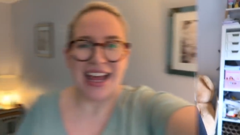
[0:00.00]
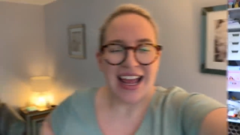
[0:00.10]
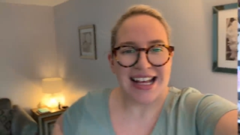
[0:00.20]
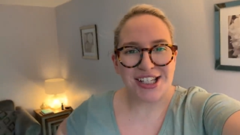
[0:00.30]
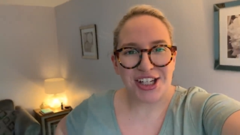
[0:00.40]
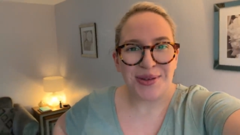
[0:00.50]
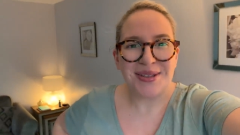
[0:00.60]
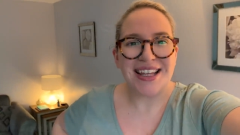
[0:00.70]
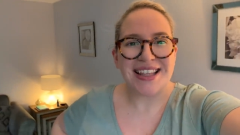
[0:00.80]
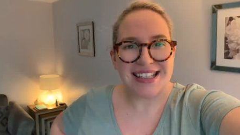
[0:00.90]
It's Tuesday
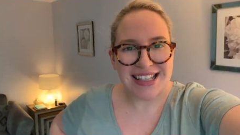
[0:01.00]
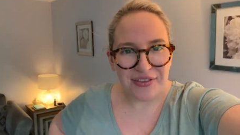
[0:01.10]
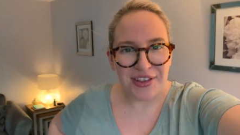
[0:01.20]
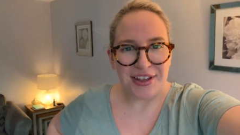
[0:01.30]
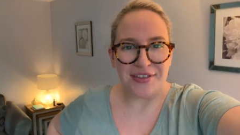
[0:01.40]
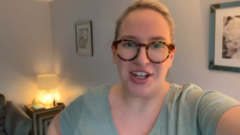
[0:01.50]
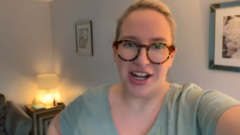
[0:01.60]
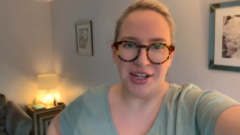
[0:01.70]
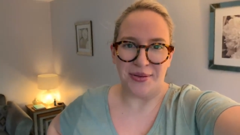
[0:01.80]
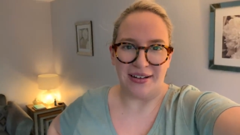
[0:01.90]
the 7th of
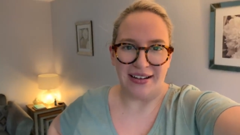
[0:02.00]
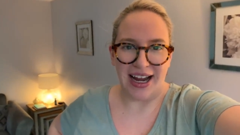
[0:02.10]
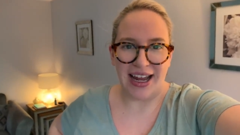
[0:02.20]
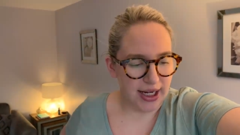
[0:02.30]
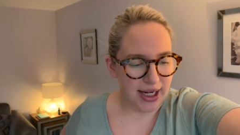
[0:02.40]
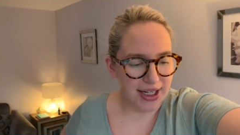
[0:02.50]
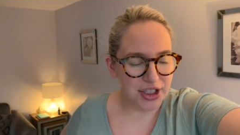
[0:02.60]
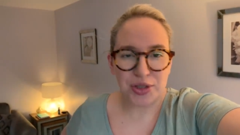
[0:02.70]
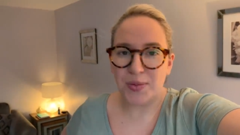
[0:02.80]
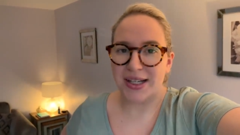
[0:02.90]
January. I
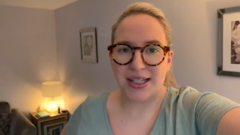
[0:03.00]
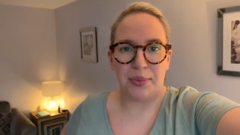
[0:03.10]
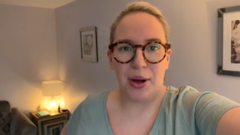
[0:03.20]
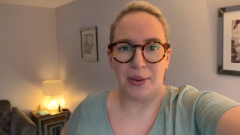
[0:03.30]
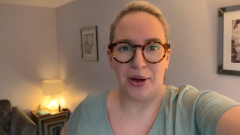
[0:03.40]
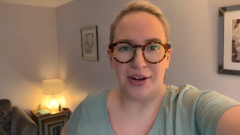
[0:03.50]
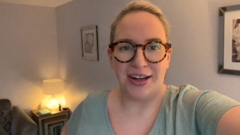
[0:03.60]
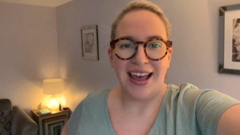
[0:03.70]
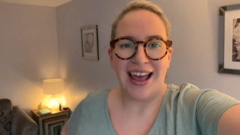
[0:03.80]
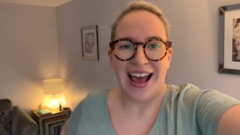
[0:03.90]
just wanted to pop on
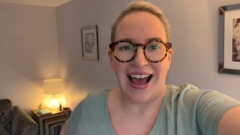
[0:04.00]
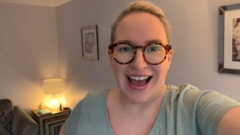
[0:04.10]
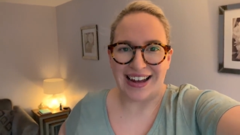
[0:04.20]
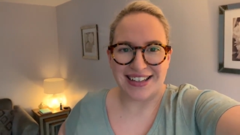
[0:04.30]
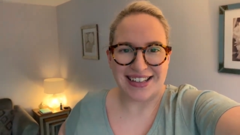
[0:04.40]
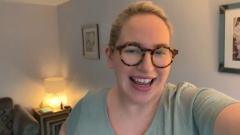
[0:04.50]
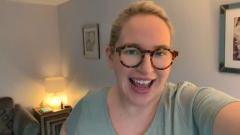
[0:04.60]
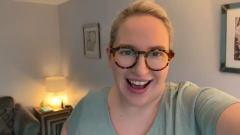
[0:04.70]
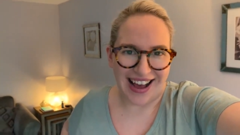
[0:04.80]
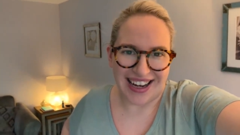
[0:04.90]
and say
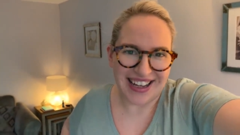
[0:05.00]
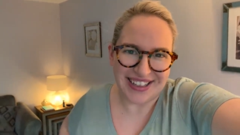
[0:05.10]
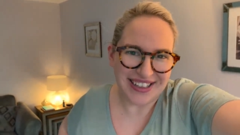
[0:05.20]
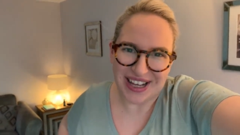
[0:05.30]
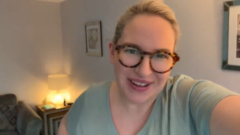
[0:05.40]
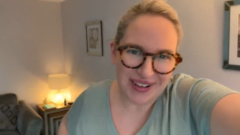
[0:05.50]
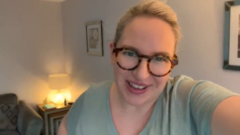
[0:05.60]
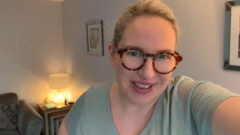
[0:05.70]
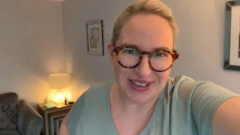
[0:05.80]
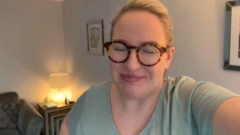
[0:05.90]
hi and say
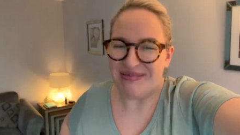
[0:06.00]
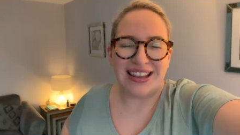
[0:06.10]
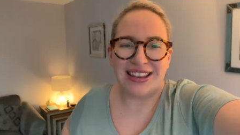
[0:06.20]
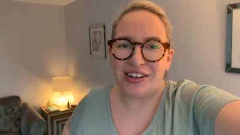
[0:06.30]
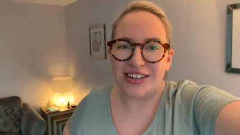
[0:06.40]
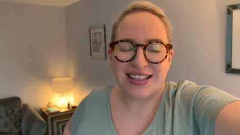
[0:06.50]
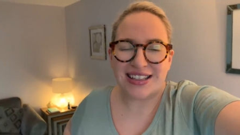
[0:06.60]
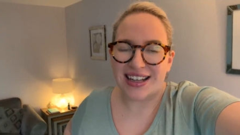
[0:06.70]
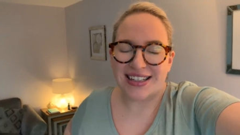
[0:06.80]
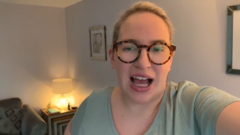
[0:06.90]
welcome. Lots
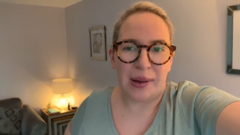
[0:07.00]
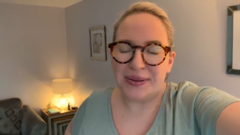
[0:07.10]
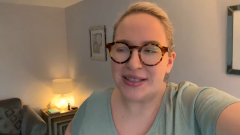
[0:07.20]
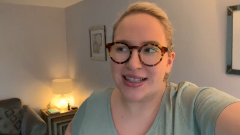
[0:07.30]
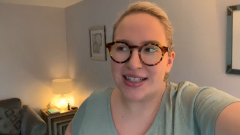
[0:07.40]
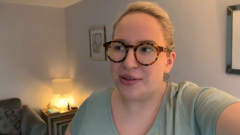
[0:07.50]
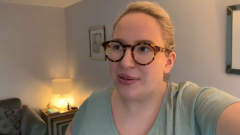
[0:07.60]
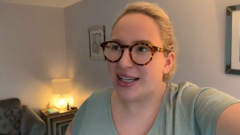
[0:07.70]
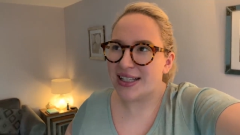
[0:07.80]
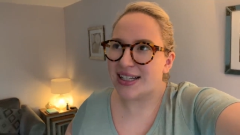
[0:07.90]
has happened in two
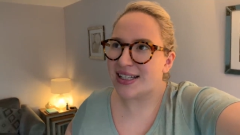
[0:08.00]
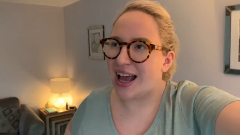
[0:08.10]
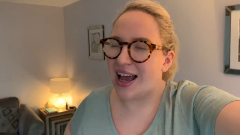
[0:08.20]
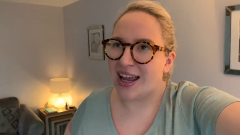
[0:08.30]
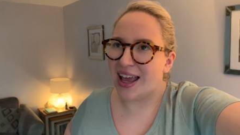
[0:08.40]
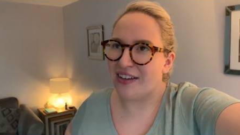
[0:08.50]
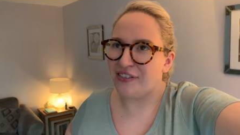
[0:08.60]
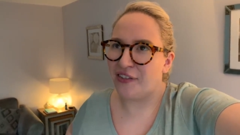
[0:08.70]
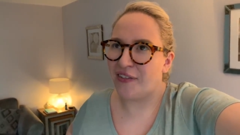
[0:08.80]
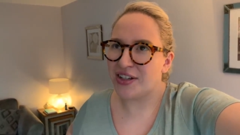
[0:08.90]
weeks since I have
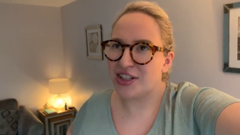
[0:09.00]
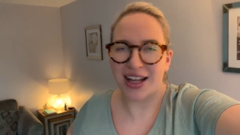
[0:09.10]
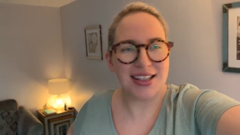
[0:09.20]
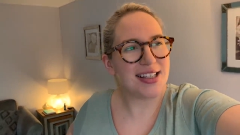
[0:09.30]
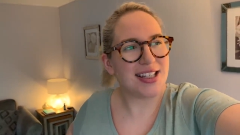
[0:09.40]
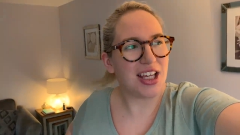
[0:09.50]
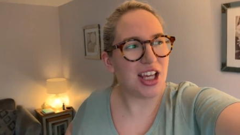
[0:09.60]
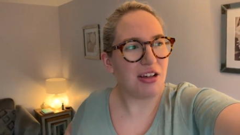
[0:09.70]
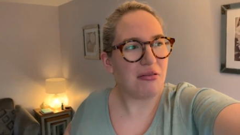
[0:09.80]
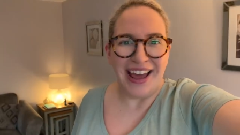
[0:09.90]
chatted to
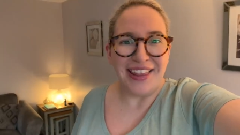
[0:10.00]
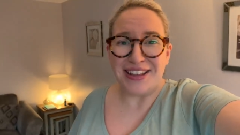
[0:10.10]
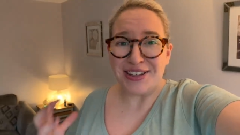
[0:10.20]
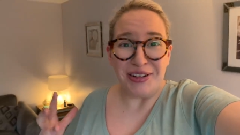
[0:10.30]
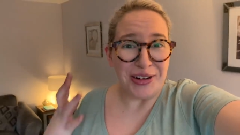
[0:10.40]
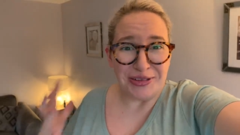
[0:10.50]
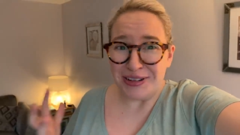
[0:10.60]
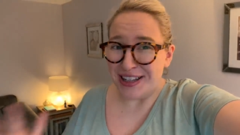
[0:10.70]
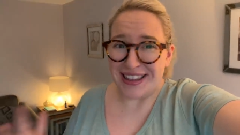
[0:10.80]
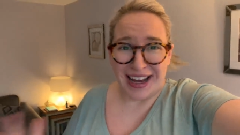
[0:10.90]
you. There's over a
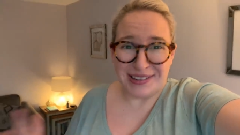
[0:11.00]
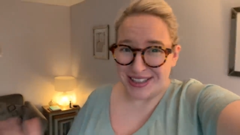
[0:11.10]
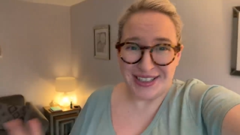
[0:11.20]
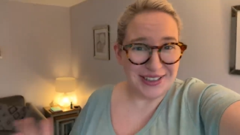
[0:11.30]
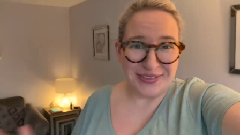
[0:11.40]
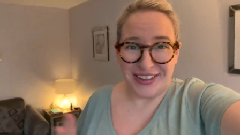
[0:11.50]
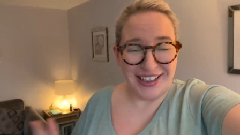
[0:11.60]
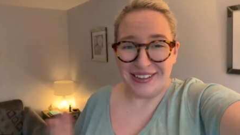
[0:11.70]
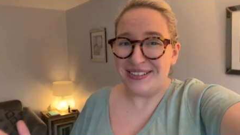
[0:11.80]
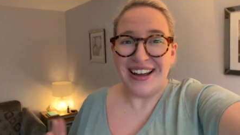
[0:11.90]
thousand of
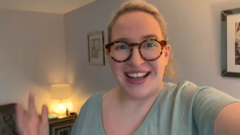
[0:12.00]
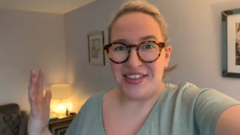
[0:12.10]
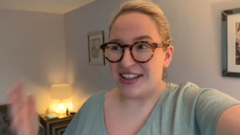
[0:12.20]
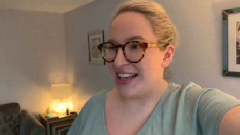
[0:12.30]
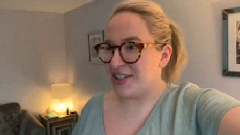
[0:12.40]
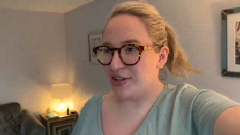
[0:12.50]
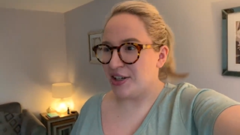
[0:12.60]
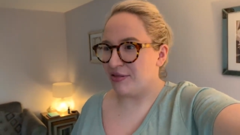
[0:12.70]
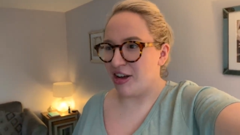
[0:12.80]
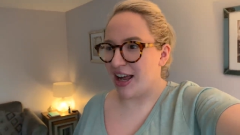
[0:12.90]
you. In the last studio
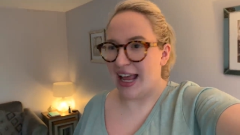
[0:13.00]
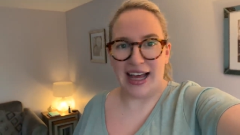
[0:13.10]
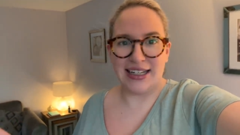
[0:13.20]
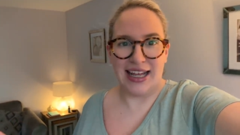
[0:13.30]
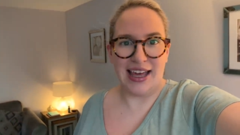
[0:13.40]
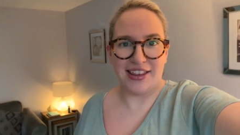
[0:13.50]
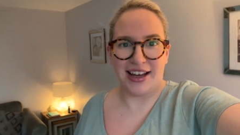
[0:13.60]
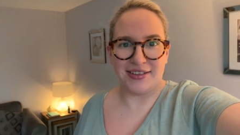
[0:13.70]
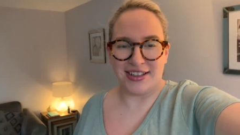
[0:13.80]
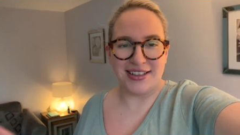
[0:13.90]
vlog, I hadn't hit a
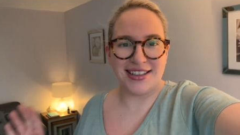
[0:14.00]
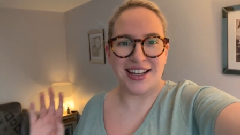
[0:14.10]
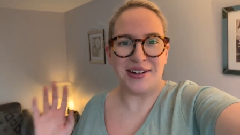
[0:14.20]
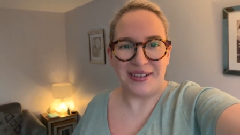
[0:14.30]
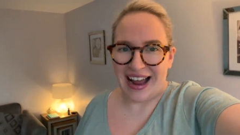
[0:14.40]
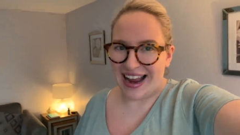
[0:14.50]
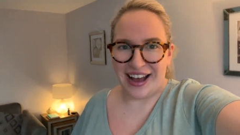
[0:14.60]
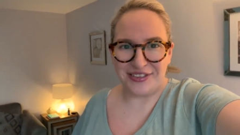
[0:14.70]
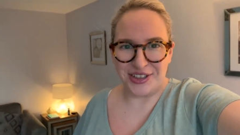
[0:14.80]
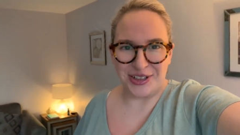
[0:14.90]
thousand, so I have
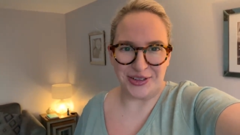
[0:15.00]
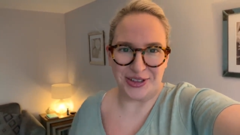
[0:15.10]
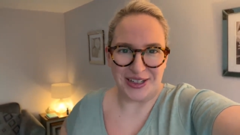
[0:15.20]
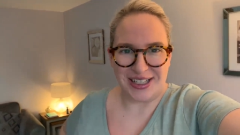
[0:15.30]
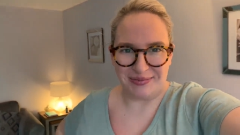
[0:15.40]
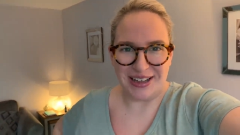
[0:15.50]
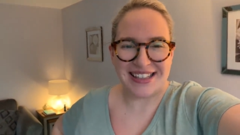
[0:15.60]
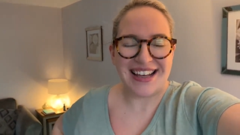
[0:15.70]
done over Christmas.